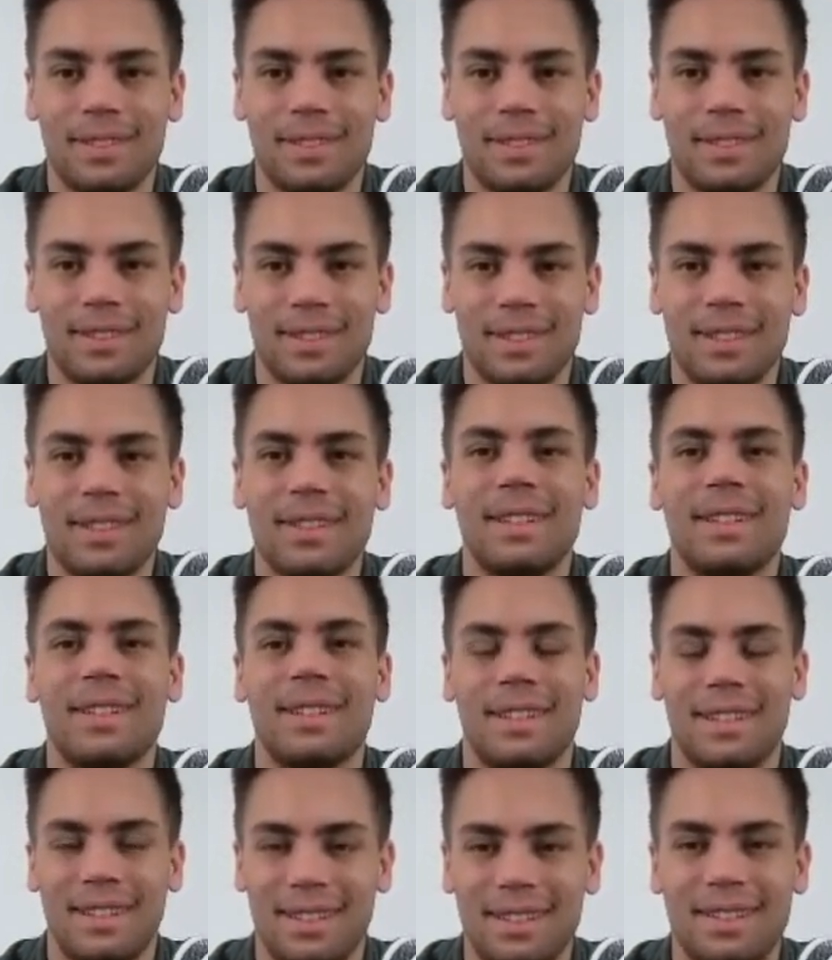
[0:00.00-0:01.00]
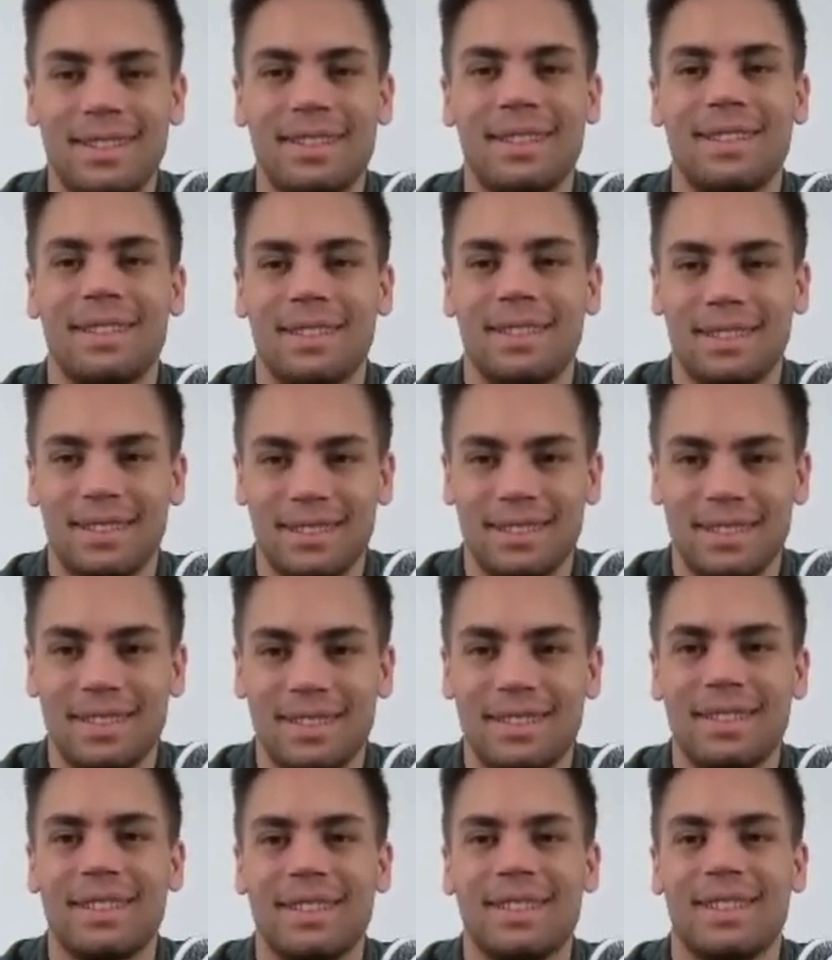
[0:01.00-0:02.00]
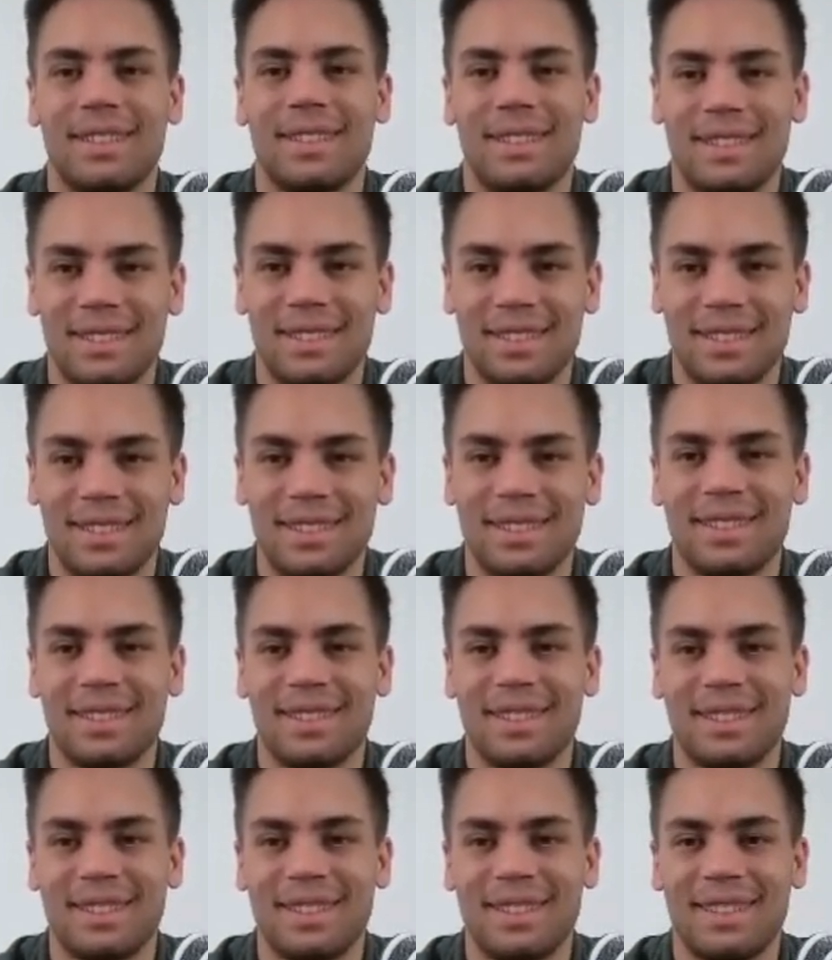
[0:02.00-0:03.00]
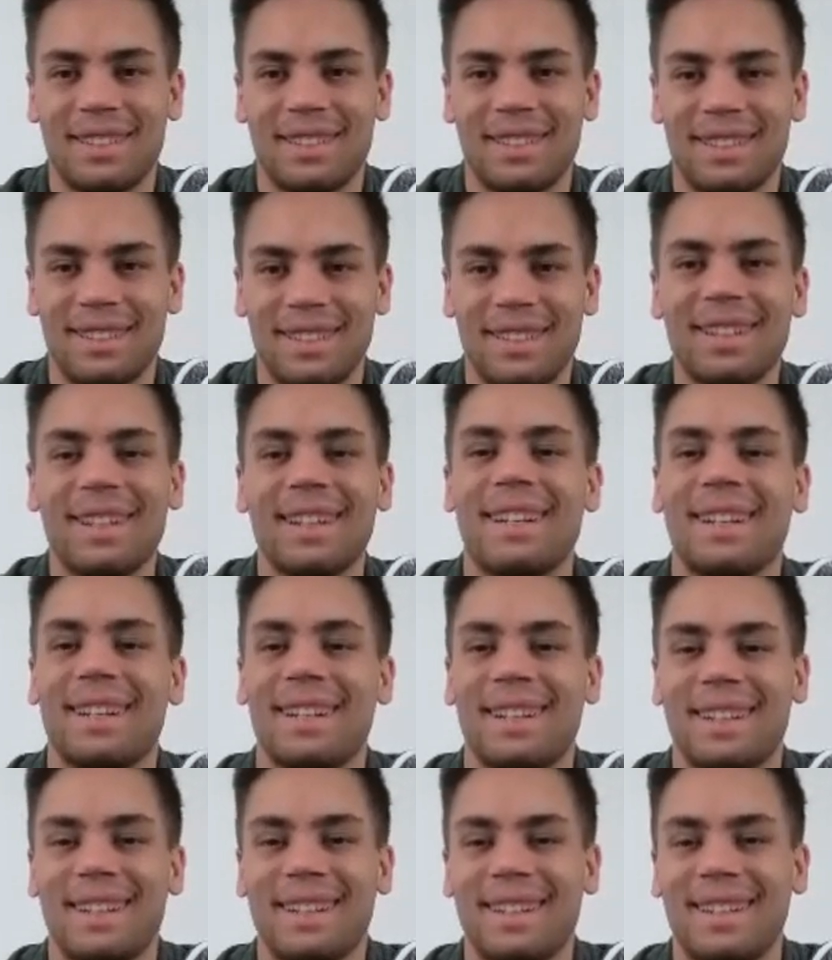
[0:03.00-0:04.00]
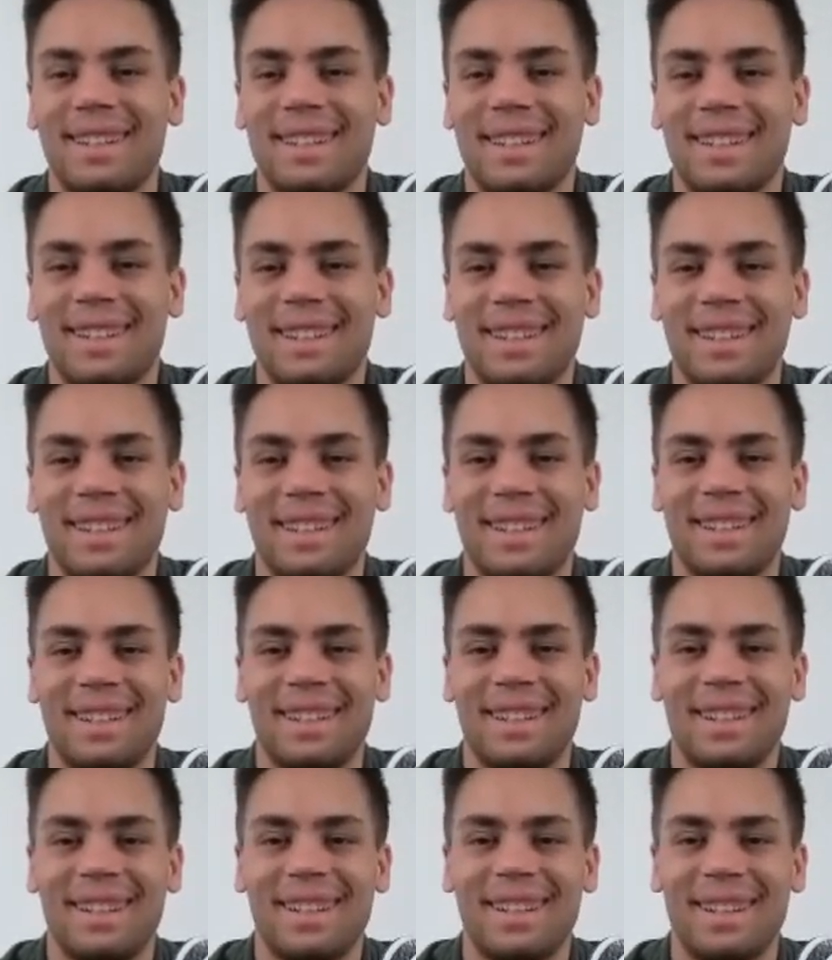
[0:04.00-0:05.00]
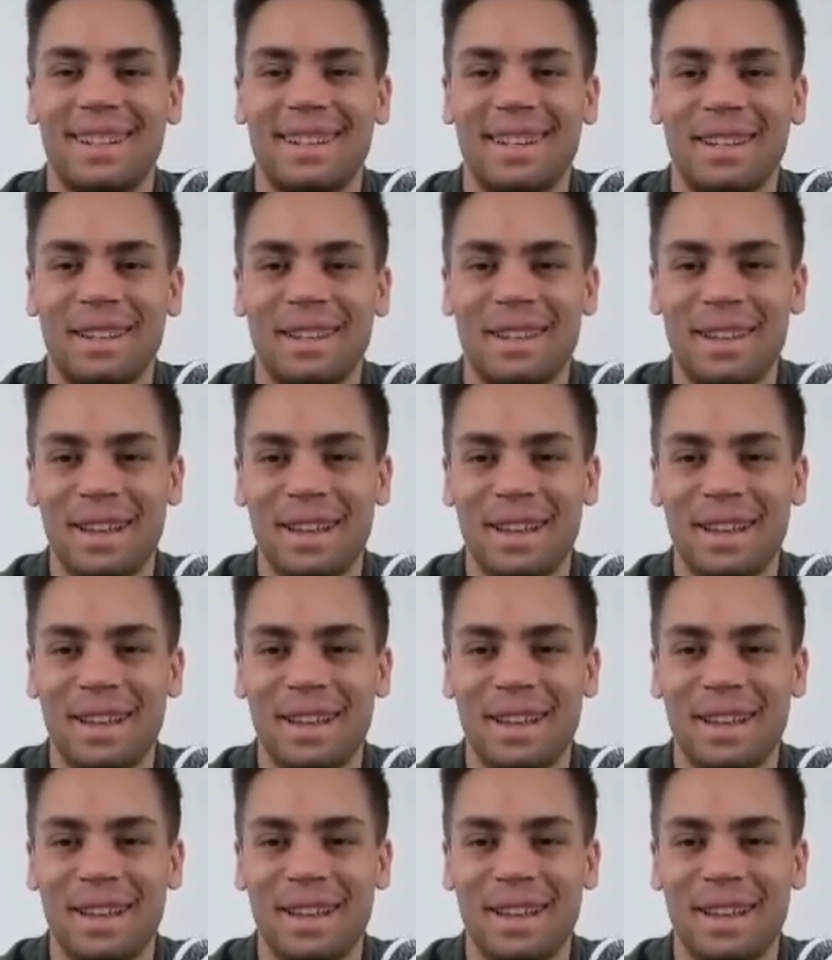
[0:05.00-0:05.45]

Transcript: No words are spoken by the person on screen.